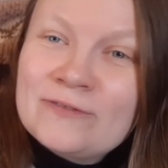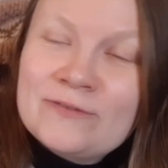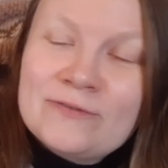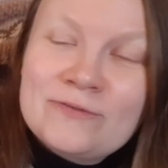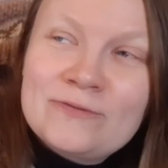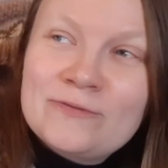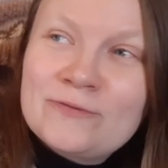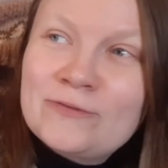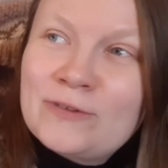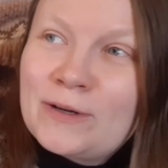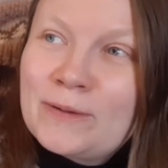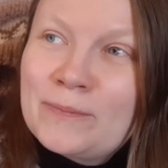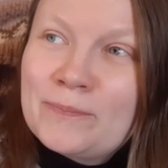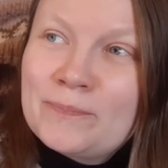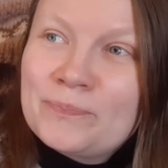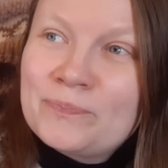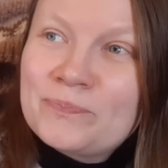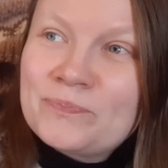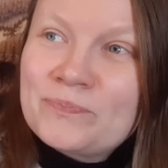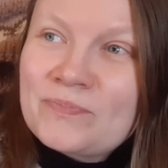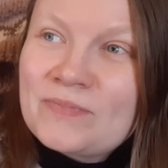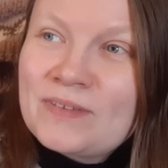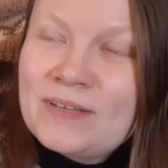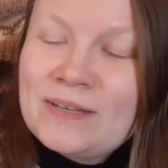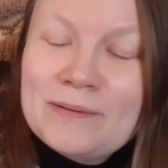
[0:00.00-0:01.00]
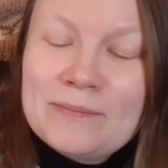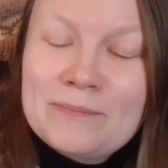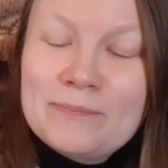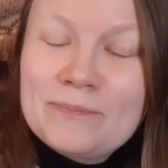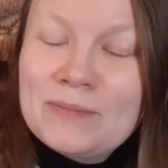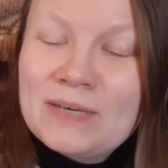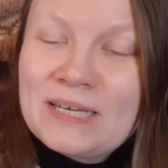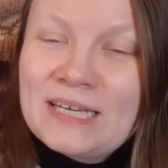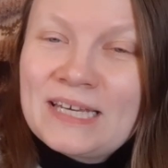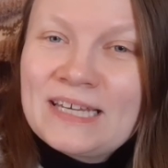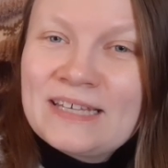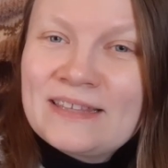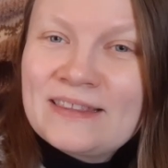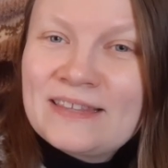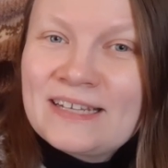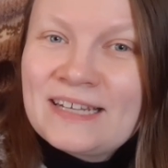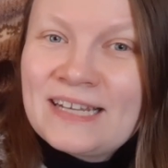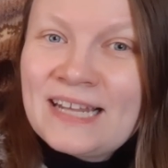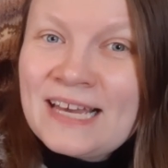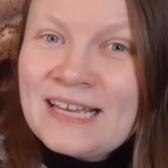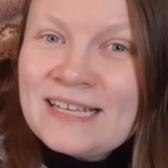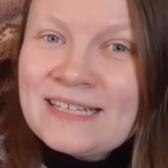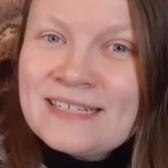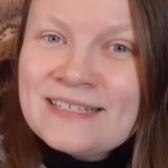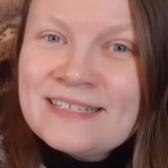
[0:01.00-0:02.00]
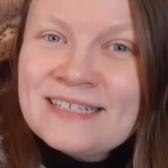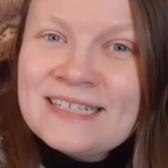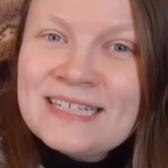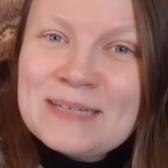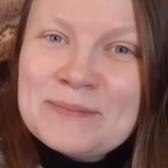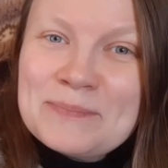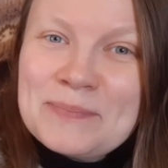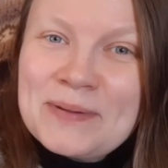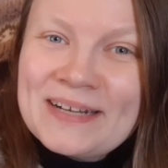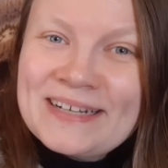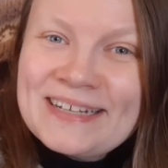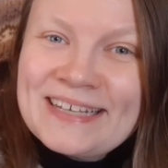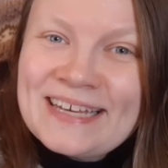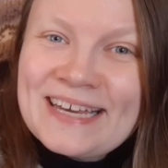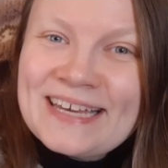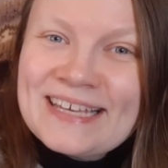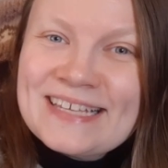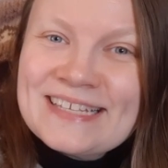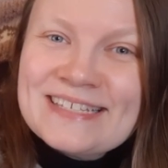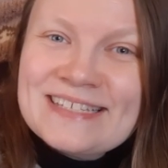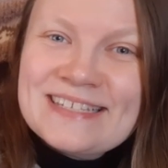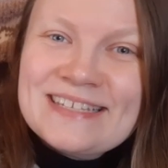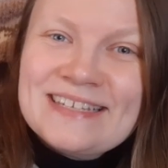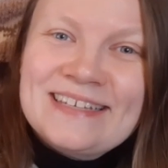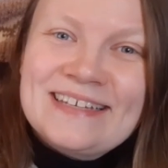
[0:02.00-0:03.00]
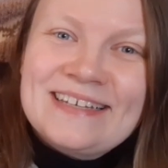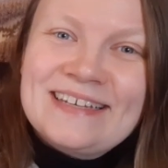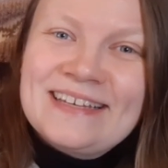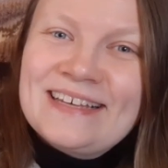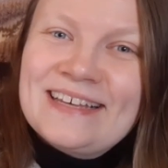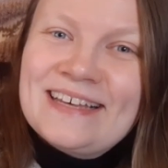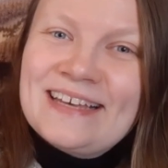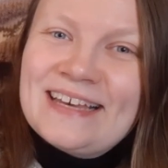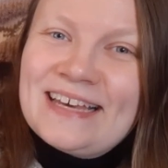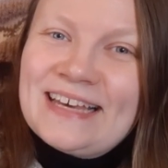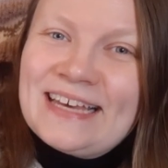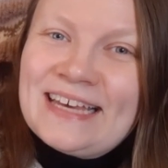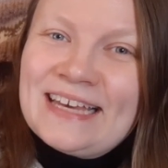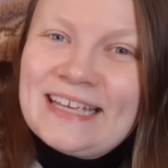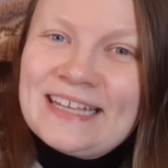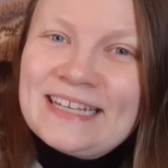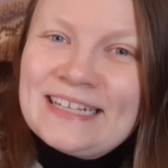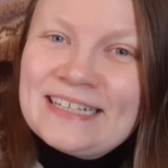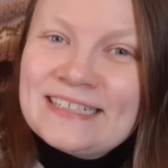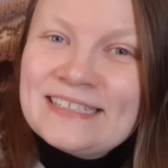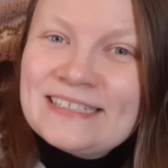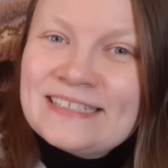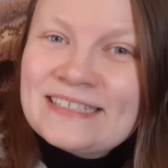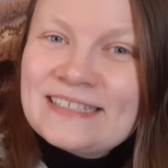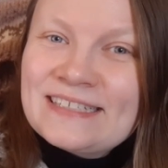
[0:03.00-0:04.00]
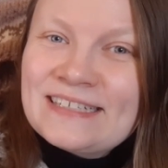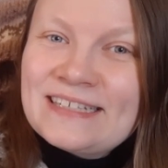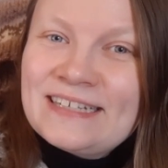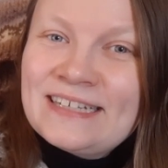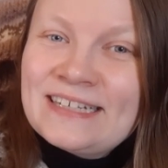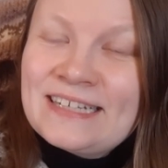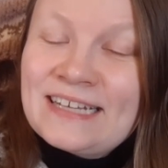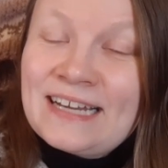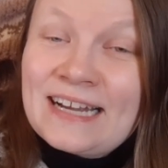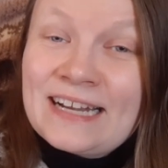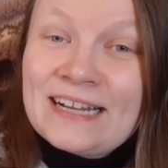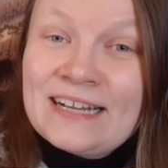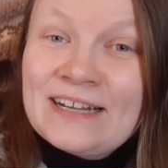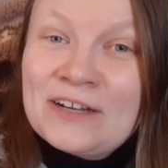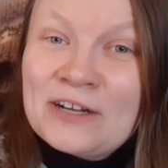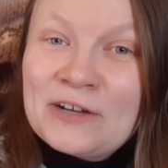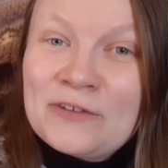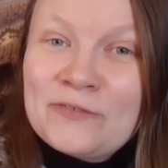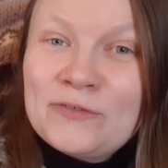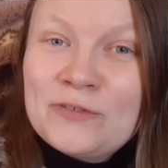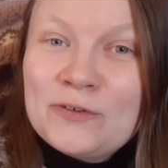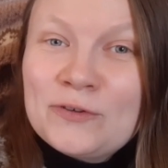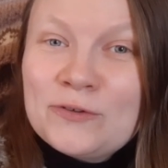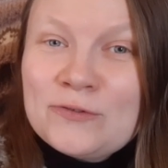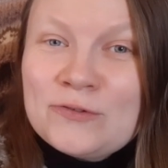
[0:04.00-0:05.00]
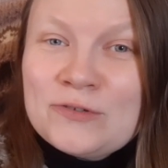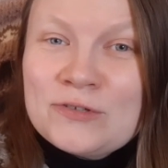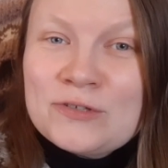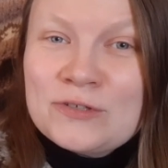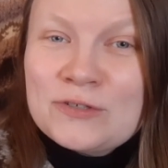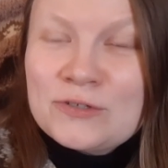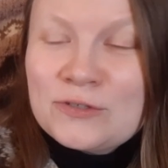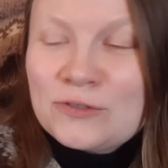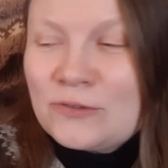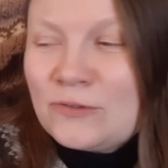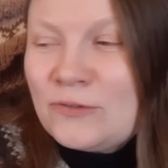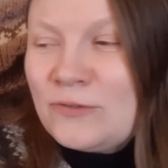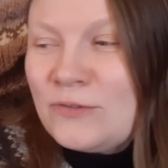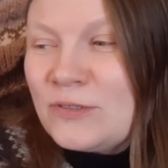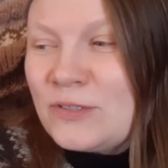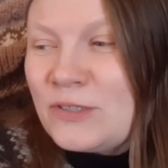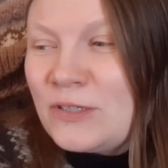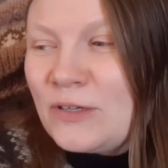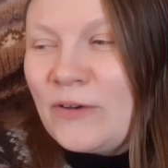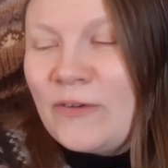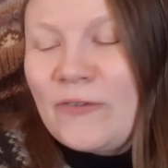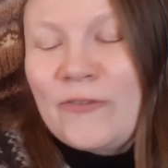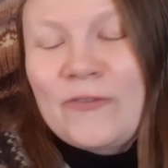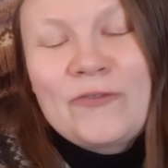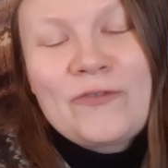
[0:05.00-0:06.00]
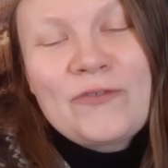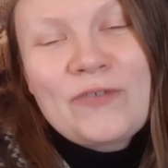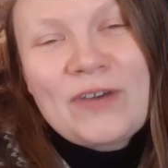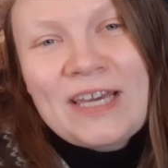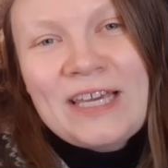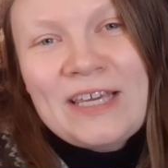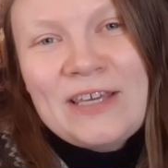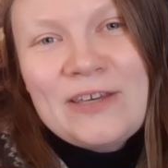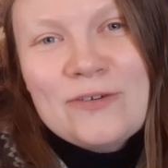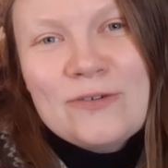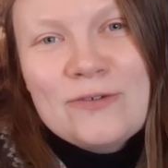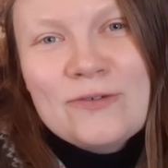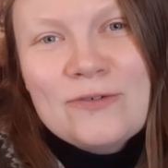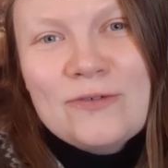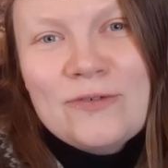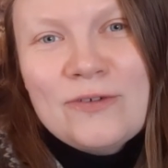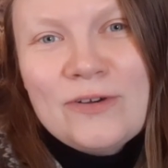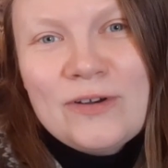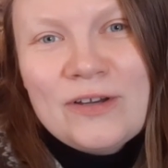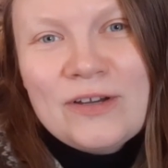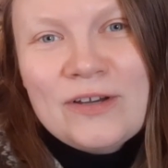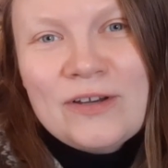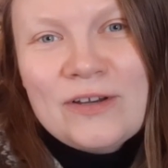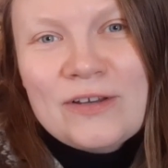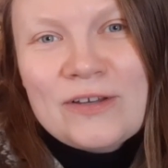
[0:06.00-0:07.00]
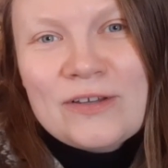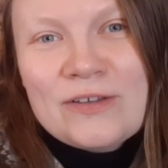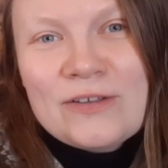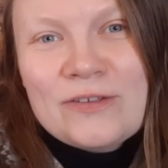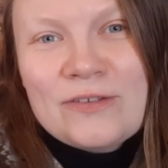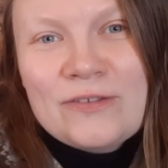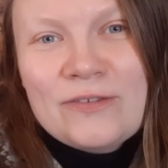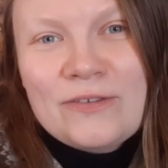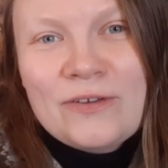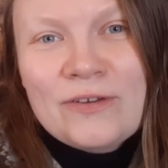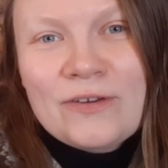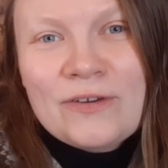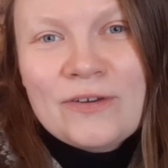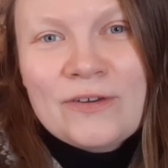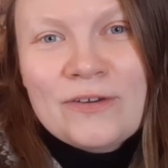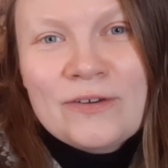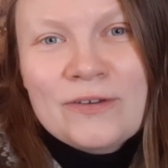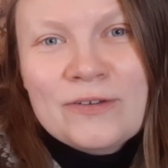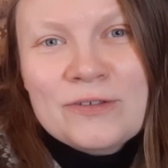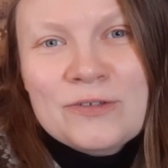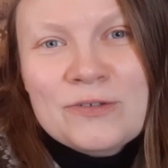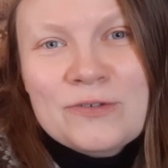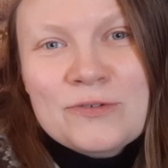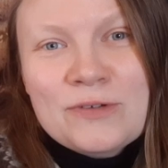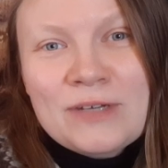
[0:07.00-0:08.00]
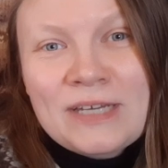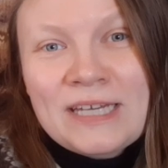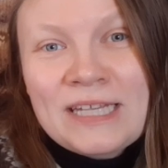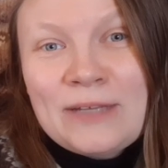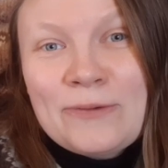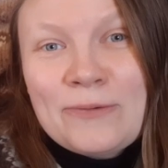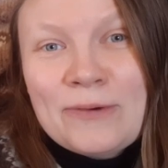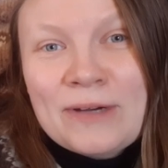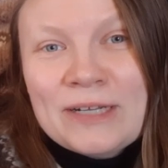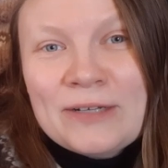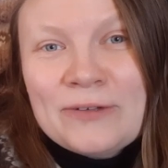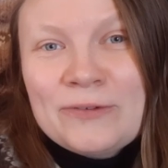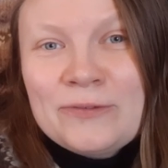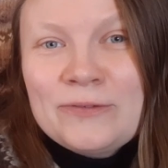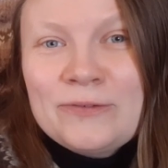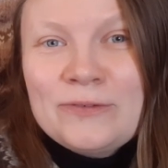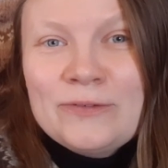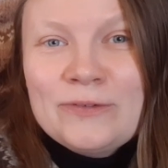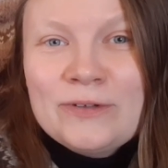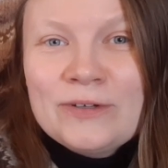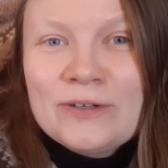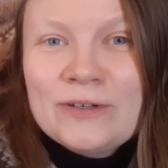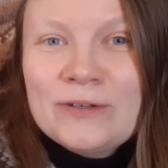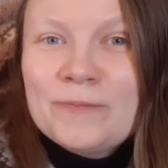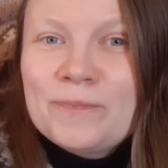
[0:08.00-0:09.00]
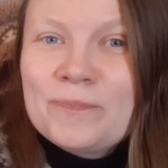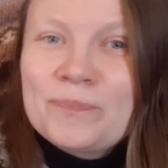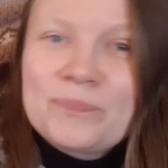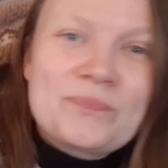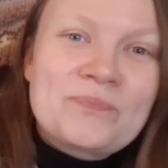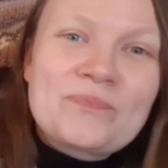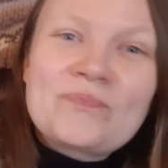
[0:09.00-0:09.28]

from making the last knitting podcast, and it got a lot of views too, so thank you to anyone who